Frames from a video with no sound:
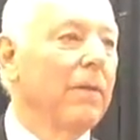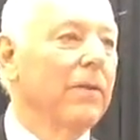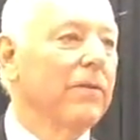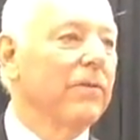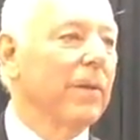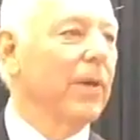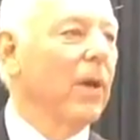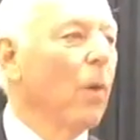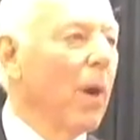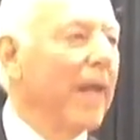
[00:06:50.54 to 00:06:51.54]
There's
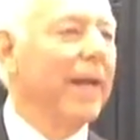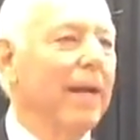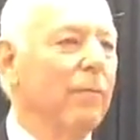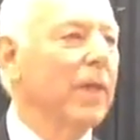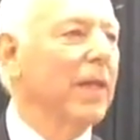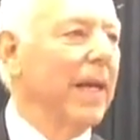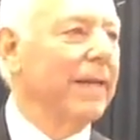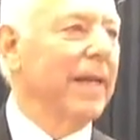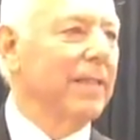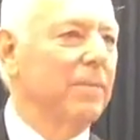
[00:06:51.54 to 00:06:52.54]
something, why did I really
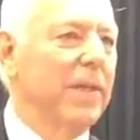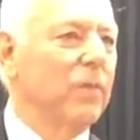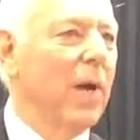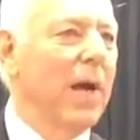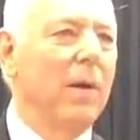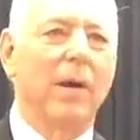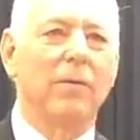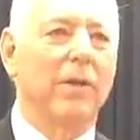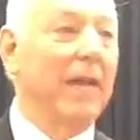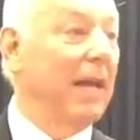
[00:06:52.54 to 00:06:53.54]
like that speech?
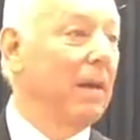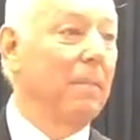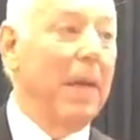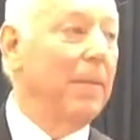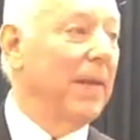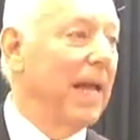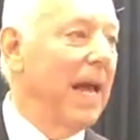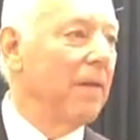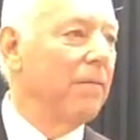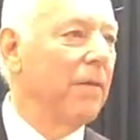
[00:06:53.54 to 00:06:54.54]
Wow, that made me
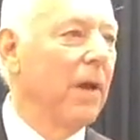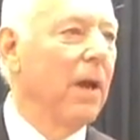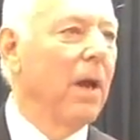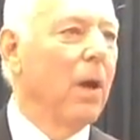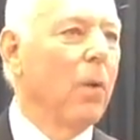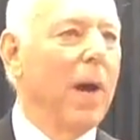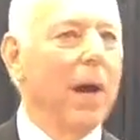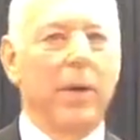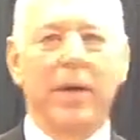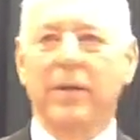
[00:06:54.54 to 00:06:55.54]
laugh.
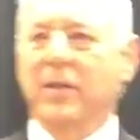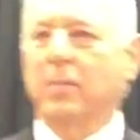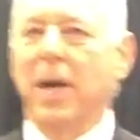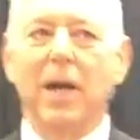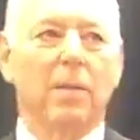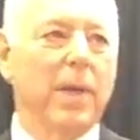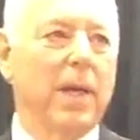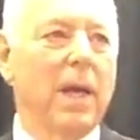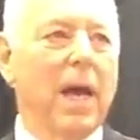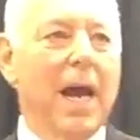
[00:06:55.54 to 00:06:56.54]
Wow, he inspired
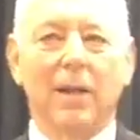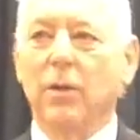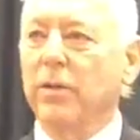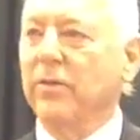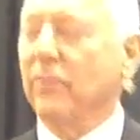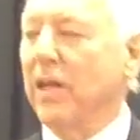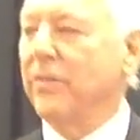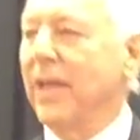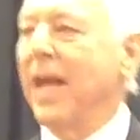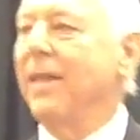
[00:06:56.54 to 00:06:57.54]
me. I learned this
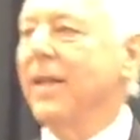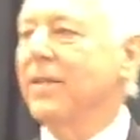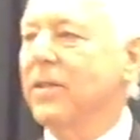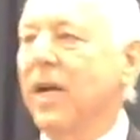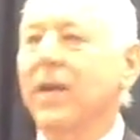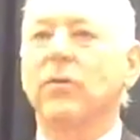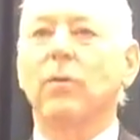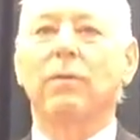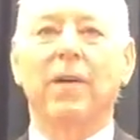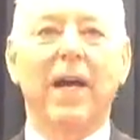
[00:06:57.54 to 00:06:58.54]
lesson. And they start to
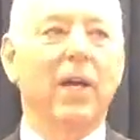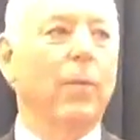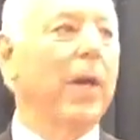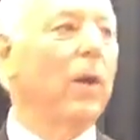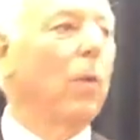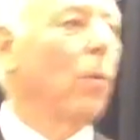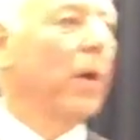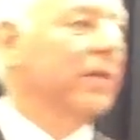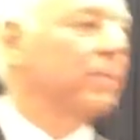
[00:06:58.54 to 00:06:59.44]
evaluate what a